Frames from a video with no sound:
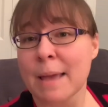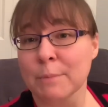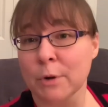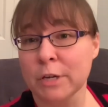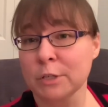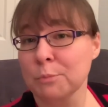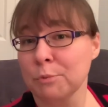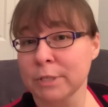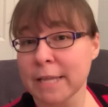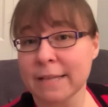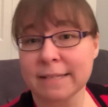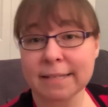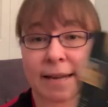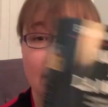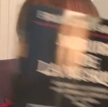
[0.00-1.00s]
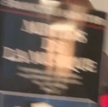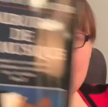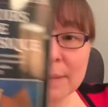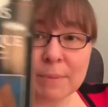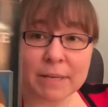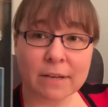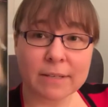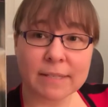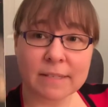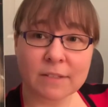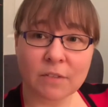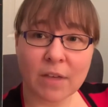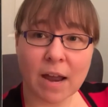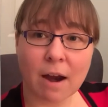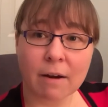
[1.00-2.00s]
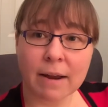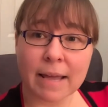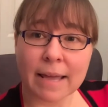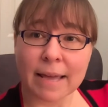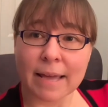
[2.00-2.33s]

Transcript: going to present it anyway because it's there.